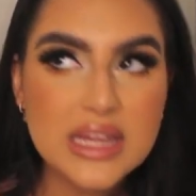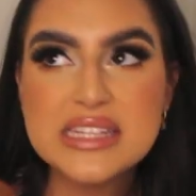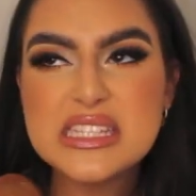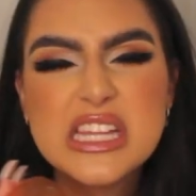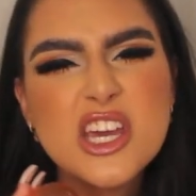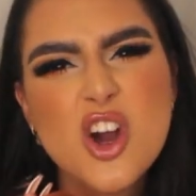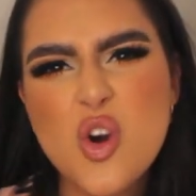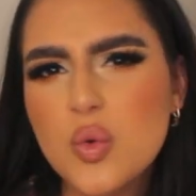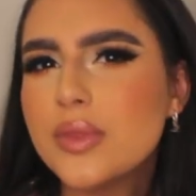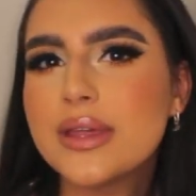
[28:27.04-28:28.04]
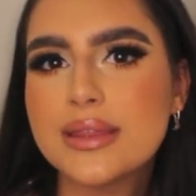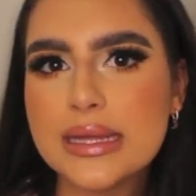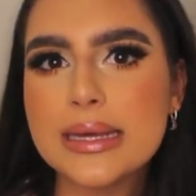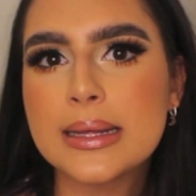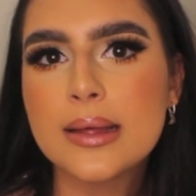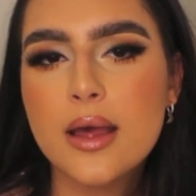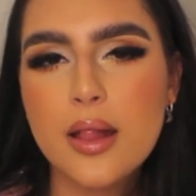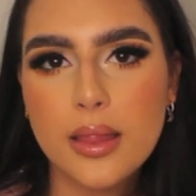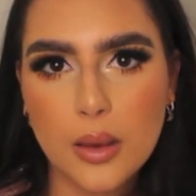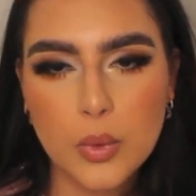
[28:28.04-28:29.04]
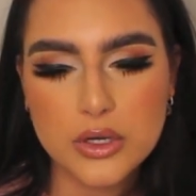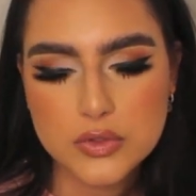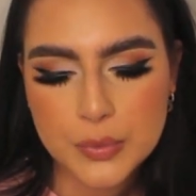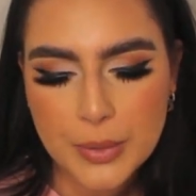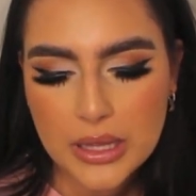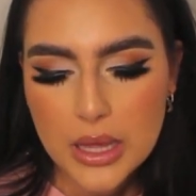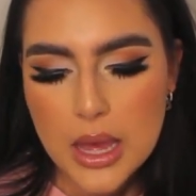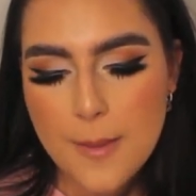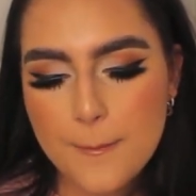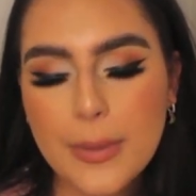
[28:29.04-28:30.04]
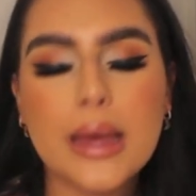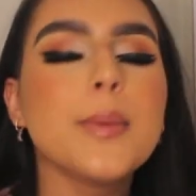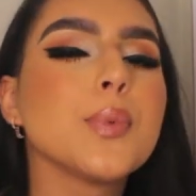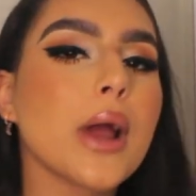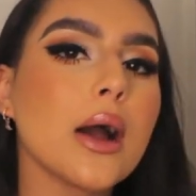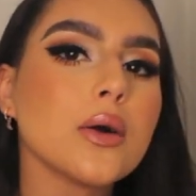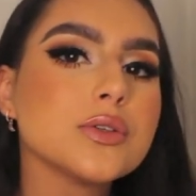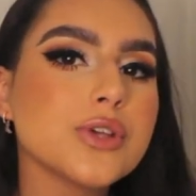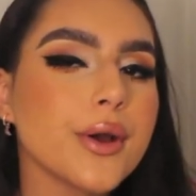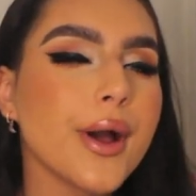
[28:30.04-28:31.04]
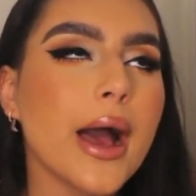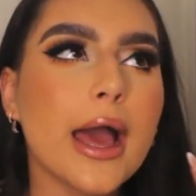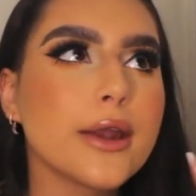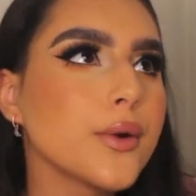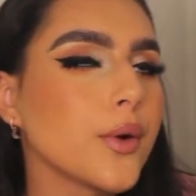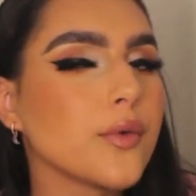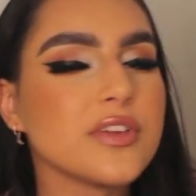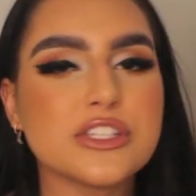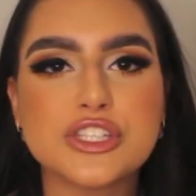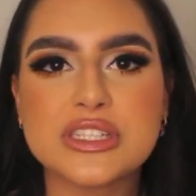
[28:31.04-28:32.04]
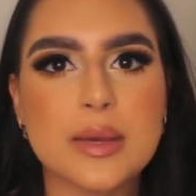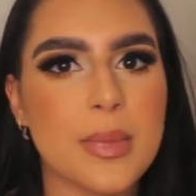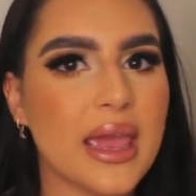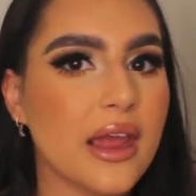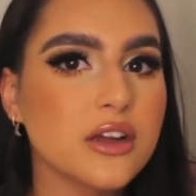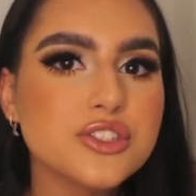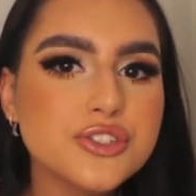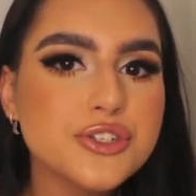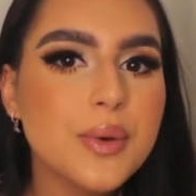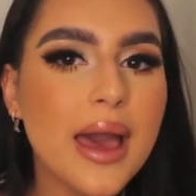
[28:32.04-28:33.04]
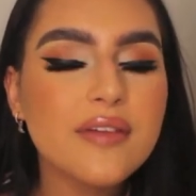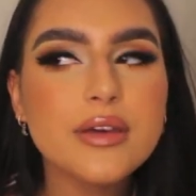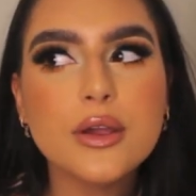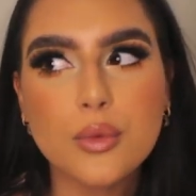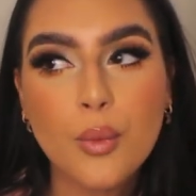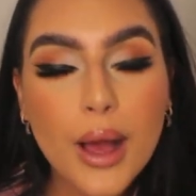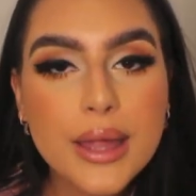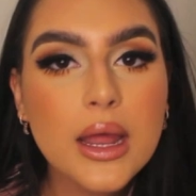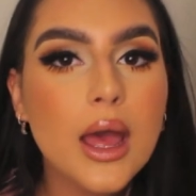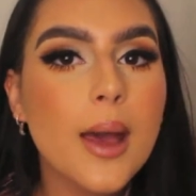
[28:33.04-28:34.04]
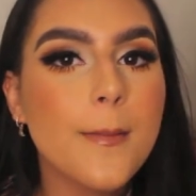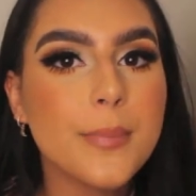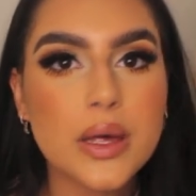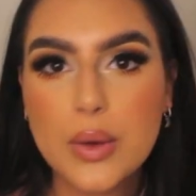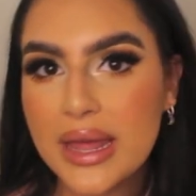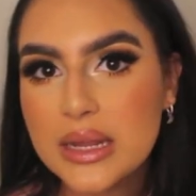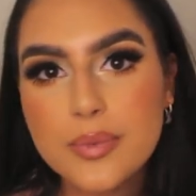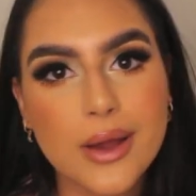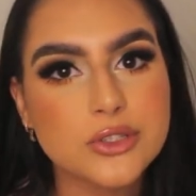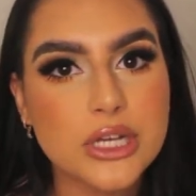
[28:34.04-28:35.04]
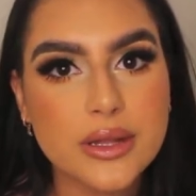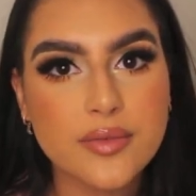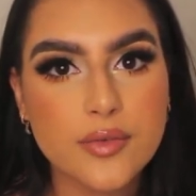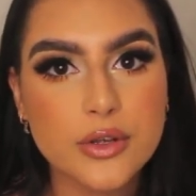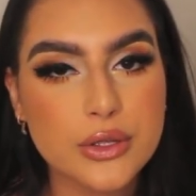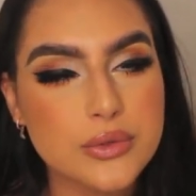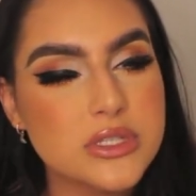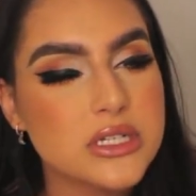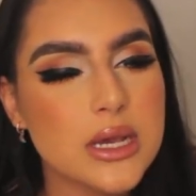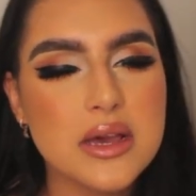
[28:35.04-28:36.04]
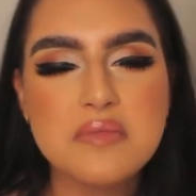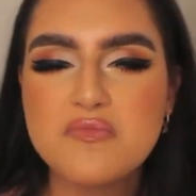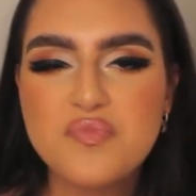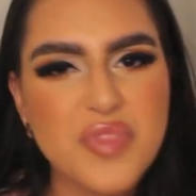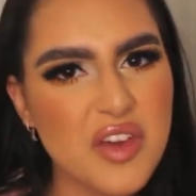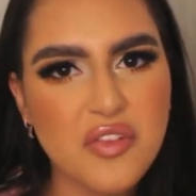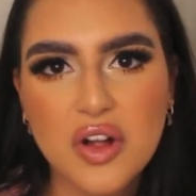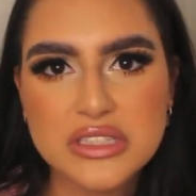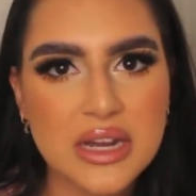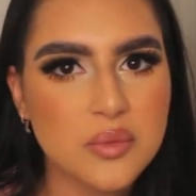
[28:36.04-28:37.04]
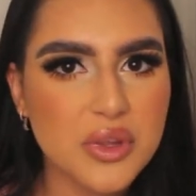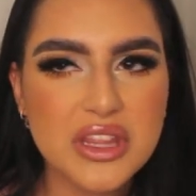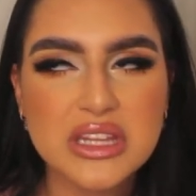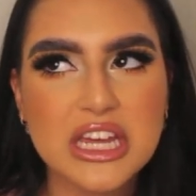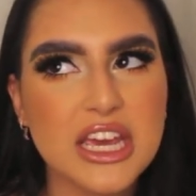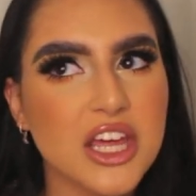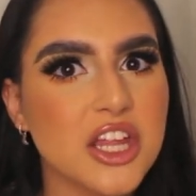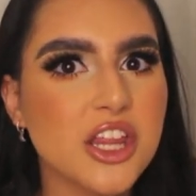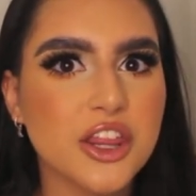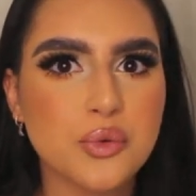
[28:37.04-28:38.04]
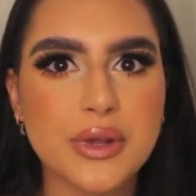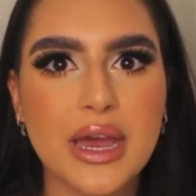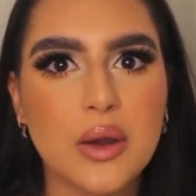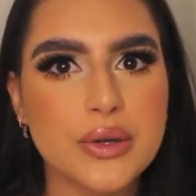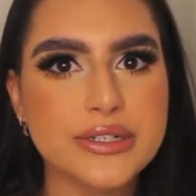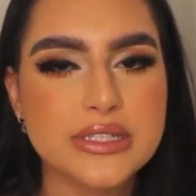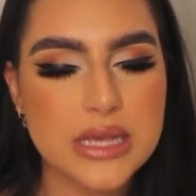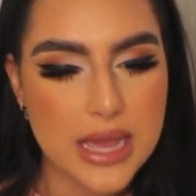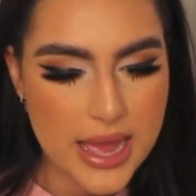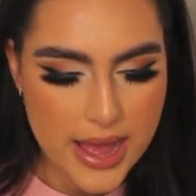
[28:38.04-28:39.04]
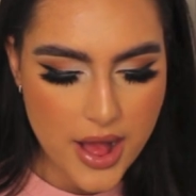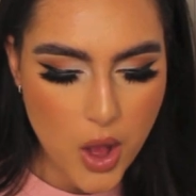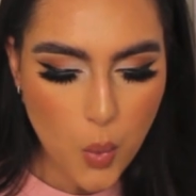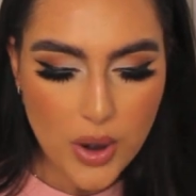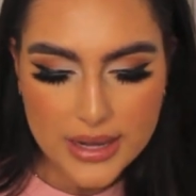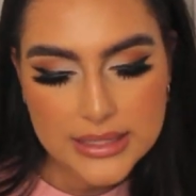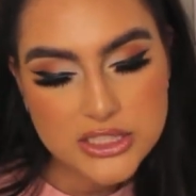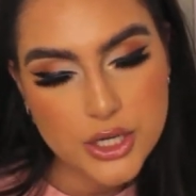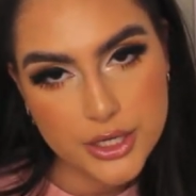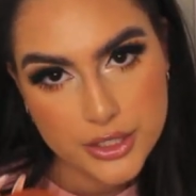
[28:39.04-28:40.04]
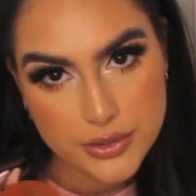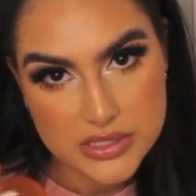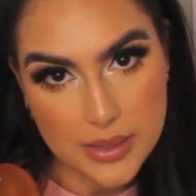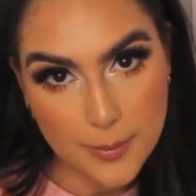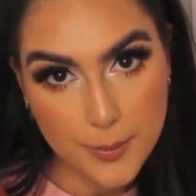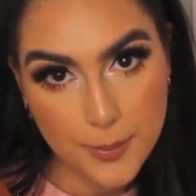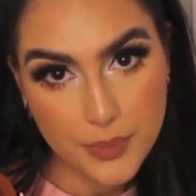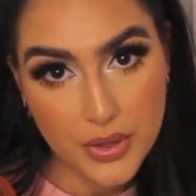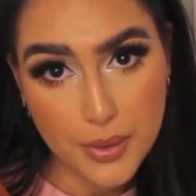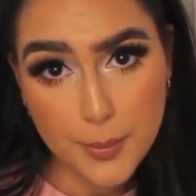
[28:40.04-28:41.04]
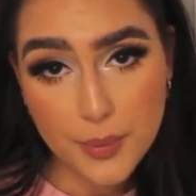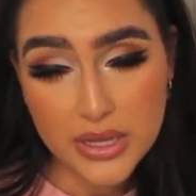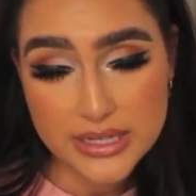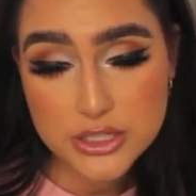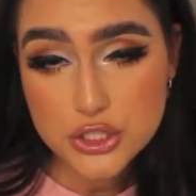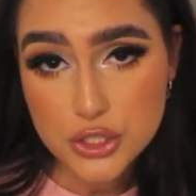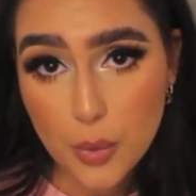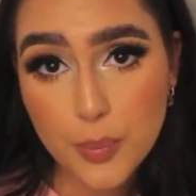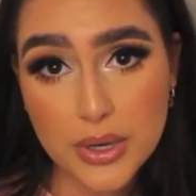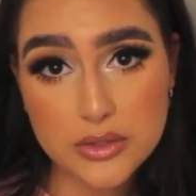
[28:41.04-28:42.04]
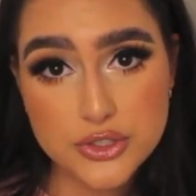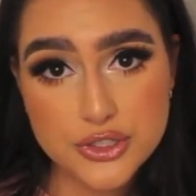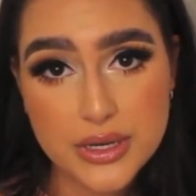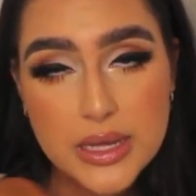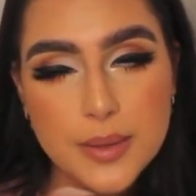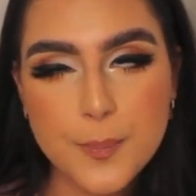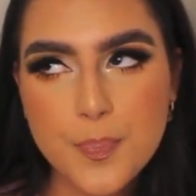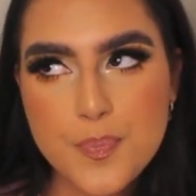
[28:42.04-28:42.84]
is the only thing that works for me. My brows, I don't know if it's just that my hairs are too heavy or what, but any brow gel I've ever used, they fall down within like 3 hours. When I started using the like soap brows trick,